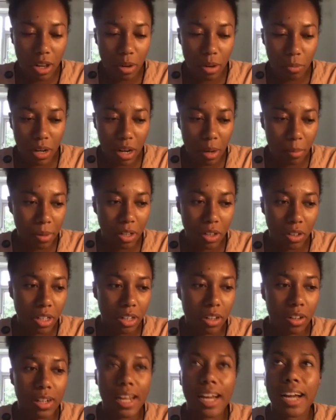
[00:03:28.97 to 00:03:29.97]
when I've been looking
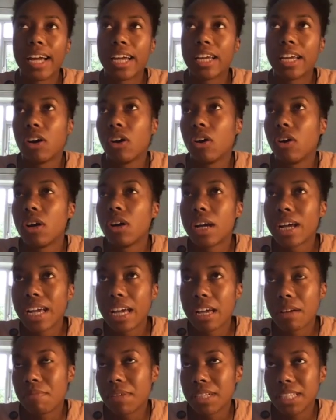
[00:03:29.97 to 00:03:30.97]
online, or
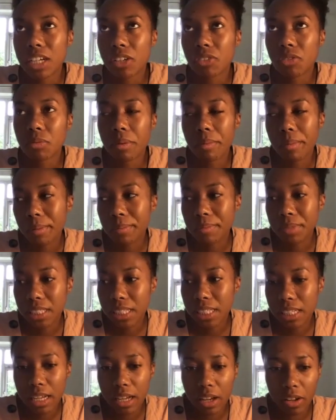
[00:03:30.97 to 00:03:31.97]
if myself and my mum
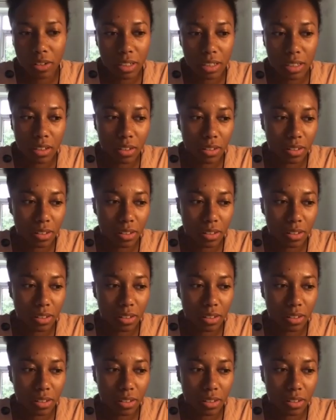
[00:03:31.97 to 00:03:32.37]
seen it on